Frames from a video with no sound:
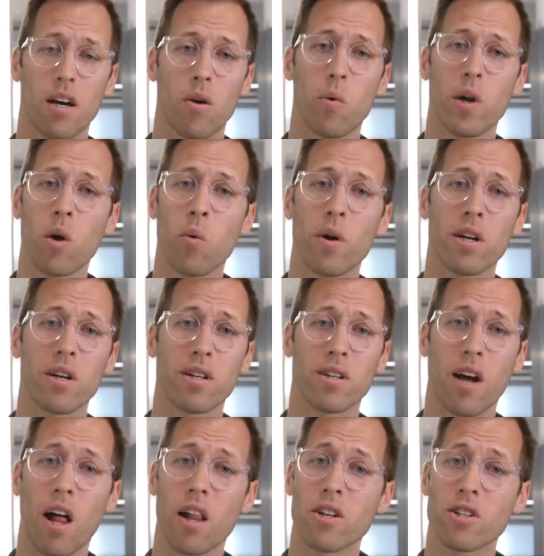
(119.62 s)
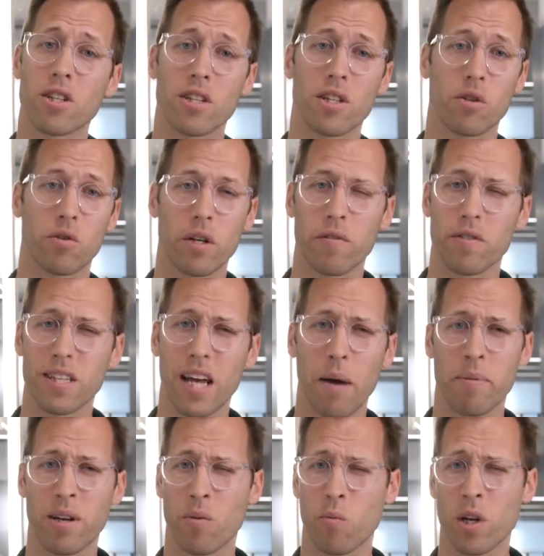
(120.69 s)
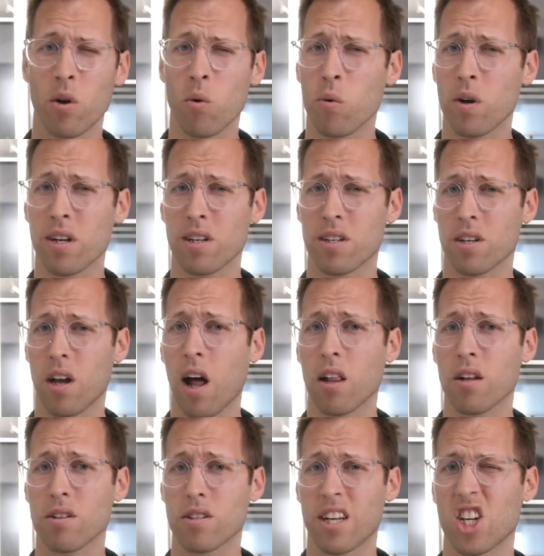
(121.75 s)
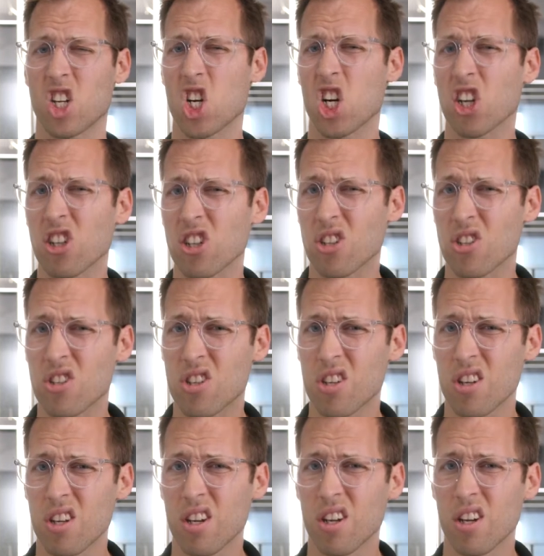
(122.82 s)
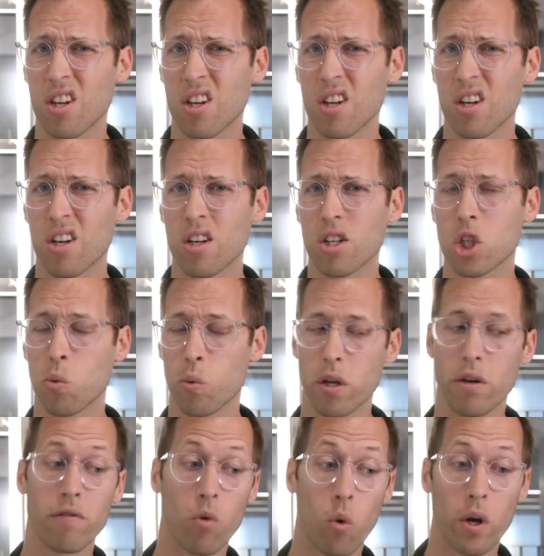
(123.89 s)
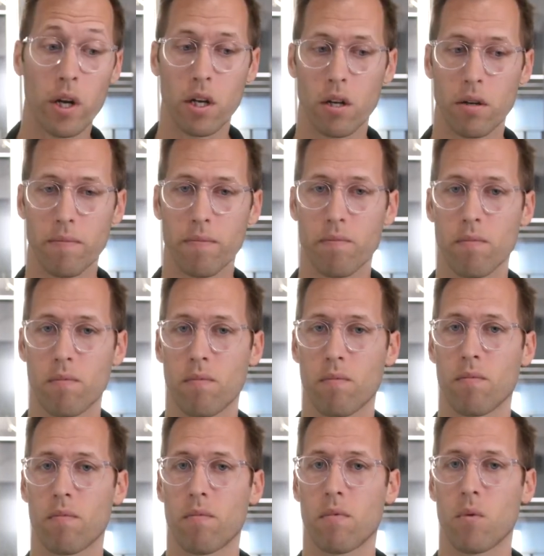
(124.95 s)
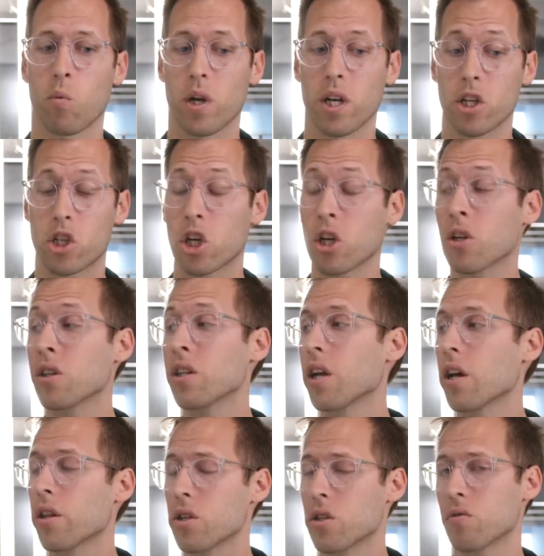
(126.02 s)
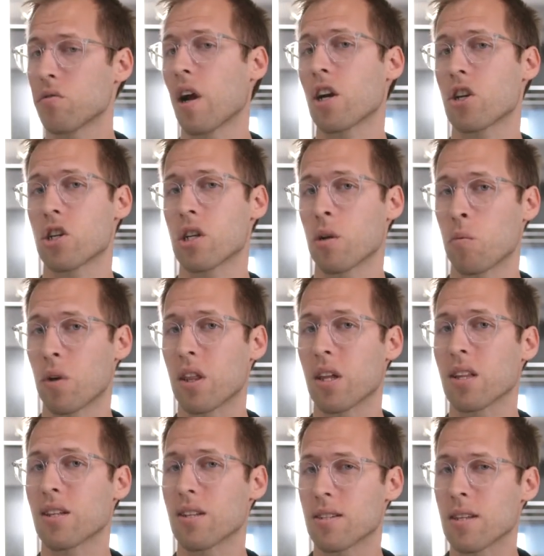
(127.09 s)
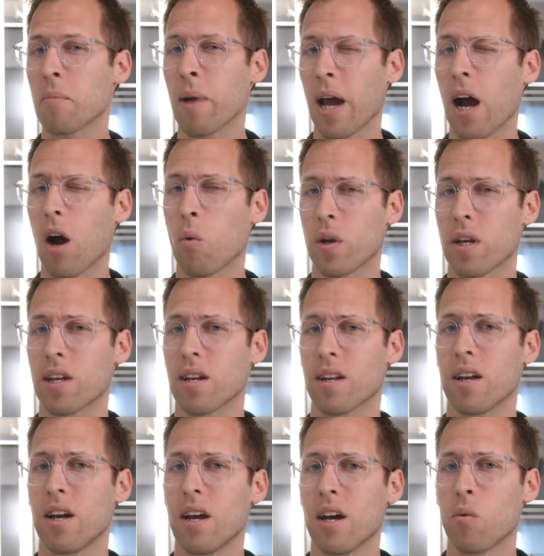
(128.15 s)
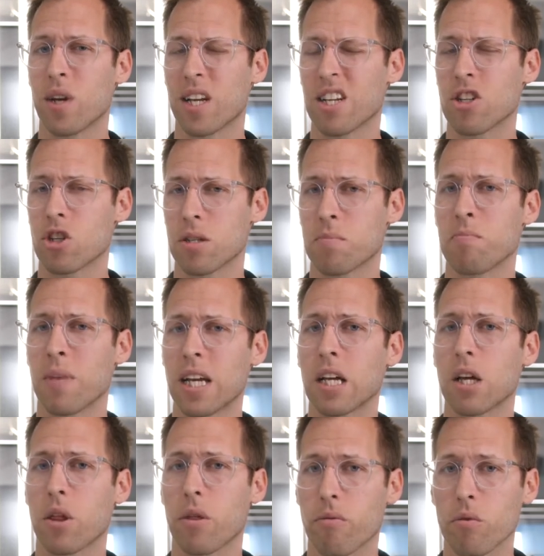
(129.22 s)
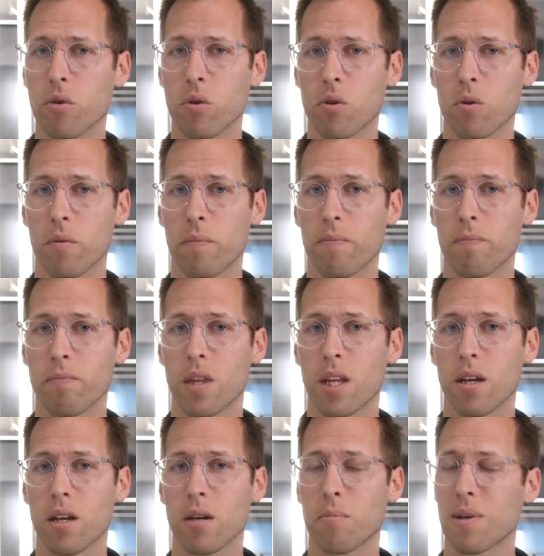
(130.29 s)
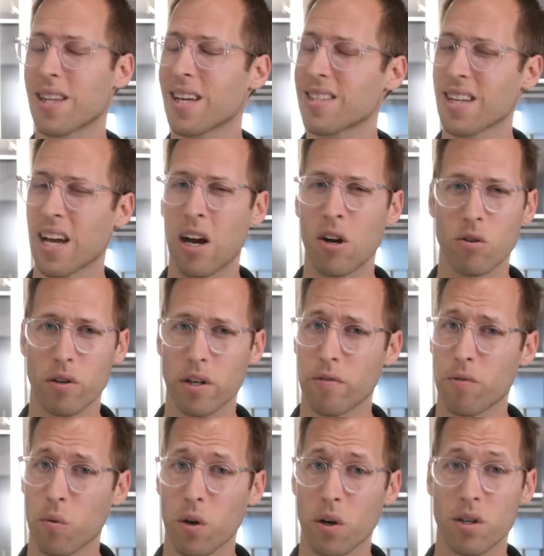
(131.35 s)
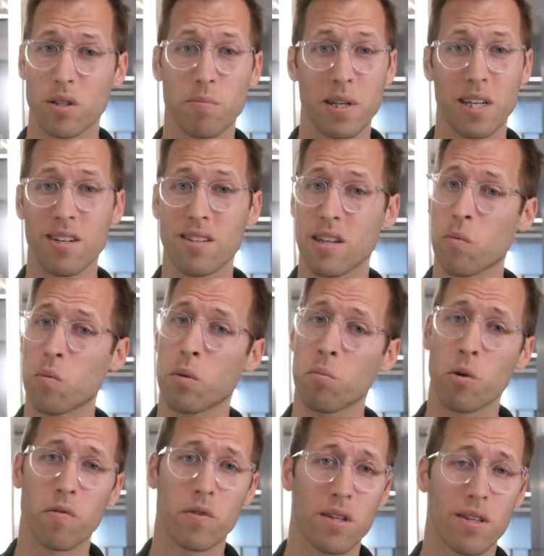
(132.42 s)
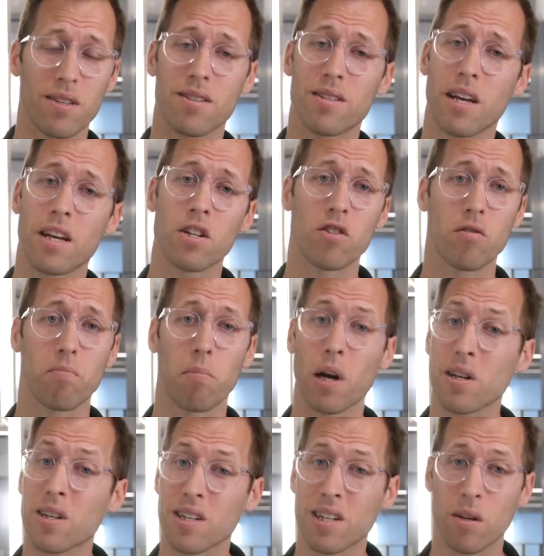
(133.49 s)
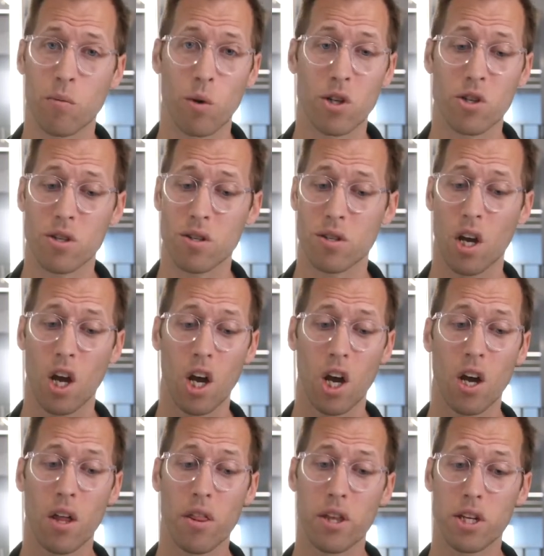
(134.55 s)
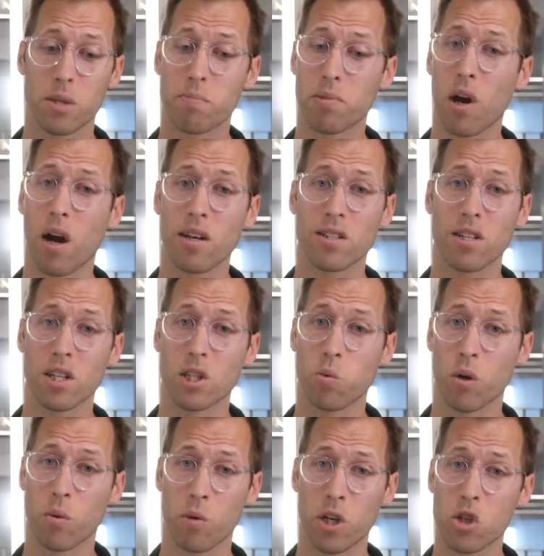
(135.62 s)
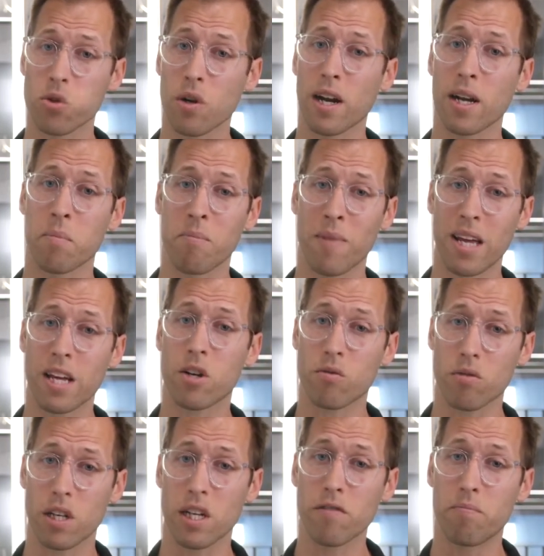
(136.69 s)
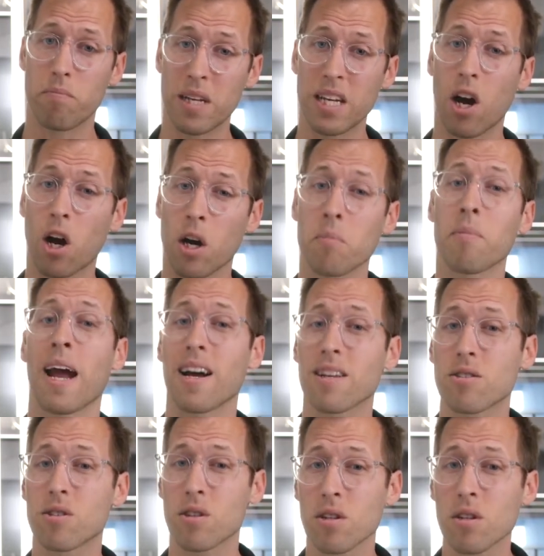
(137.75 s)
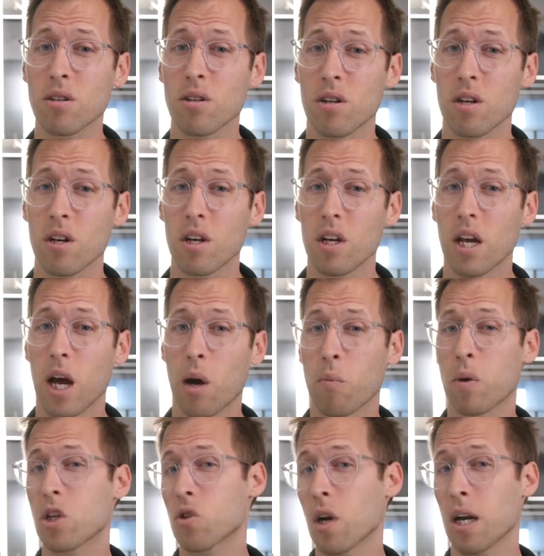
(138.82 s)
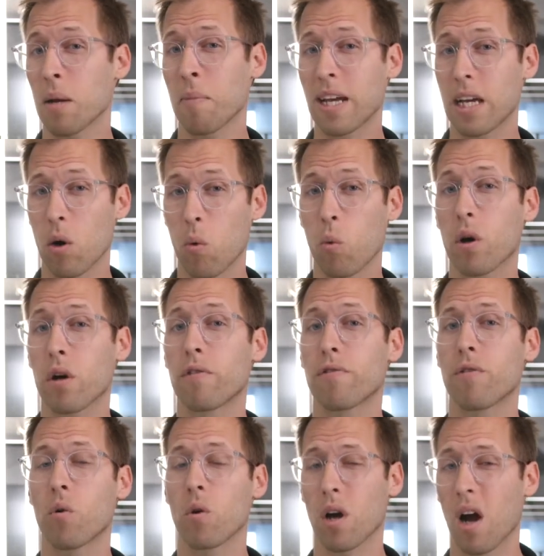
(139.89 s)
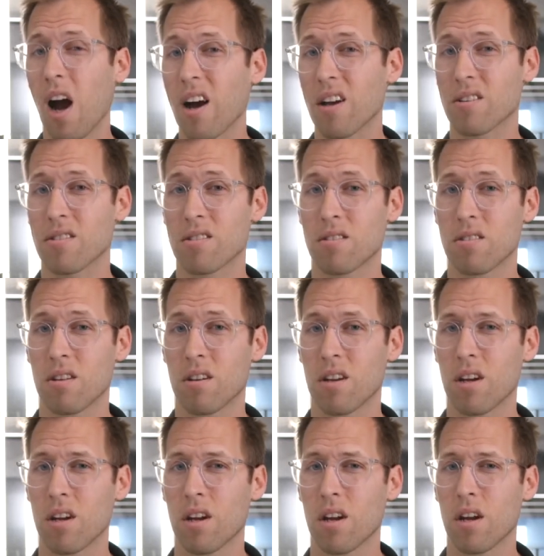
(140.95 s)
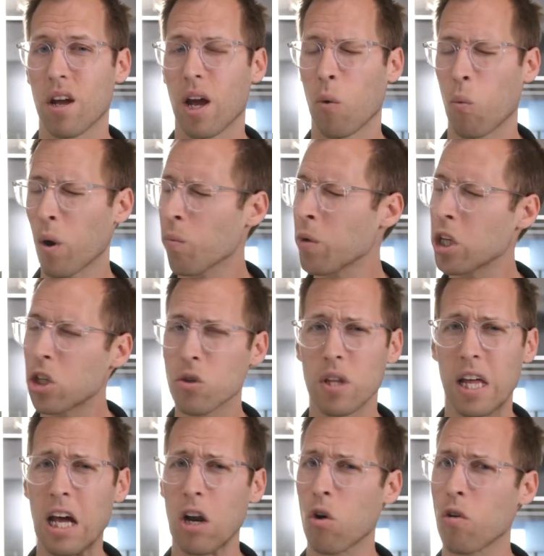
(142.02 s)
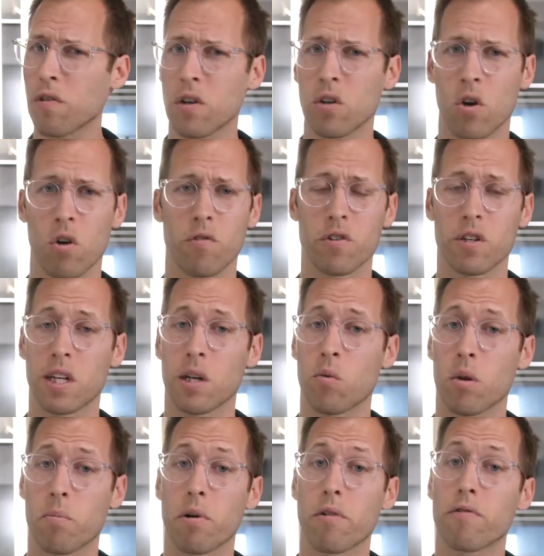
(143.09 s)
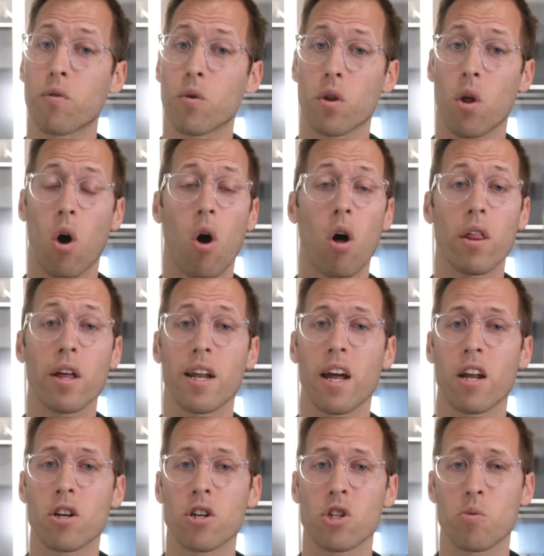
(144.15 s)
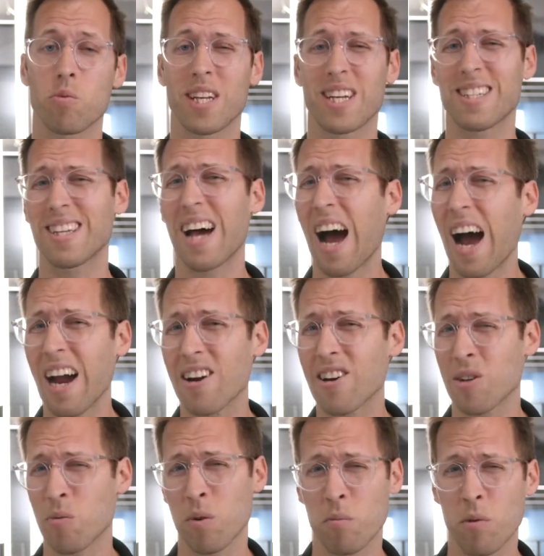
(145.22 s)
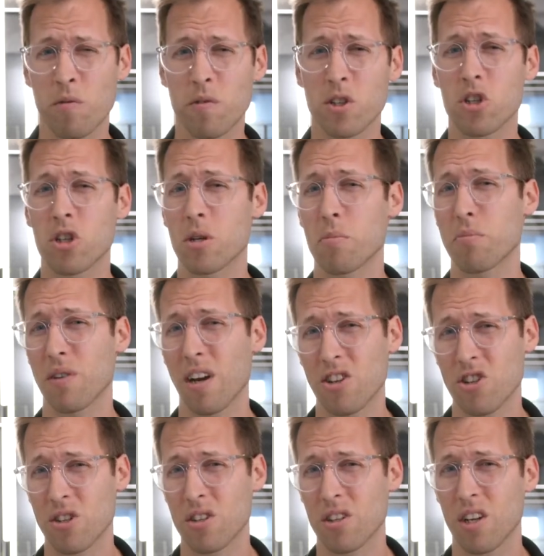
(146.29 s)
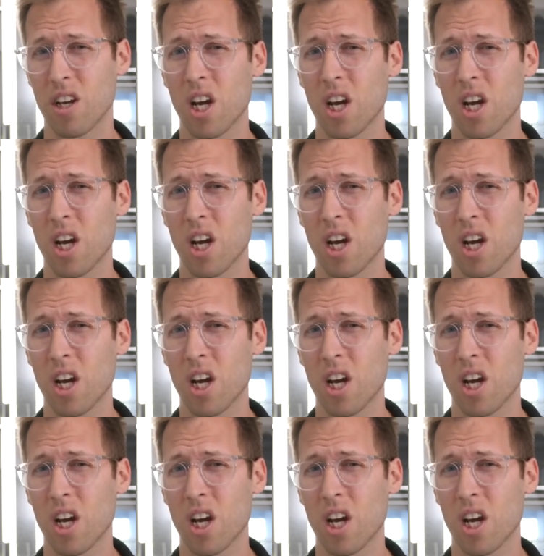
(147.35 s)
We don't want to acknowledge that the grief is happening. We don't want to acknowledge hurts. So we avoid it. We turn the other direction and we think that somehow we can just make it through. But that's not how grief works, because then we move to the stage of bargaining, which is this process where we try to make grief be our master and we try to make it work for us. And when we do that over and over again, and we put forth all that energy, we get tired and we move into depression.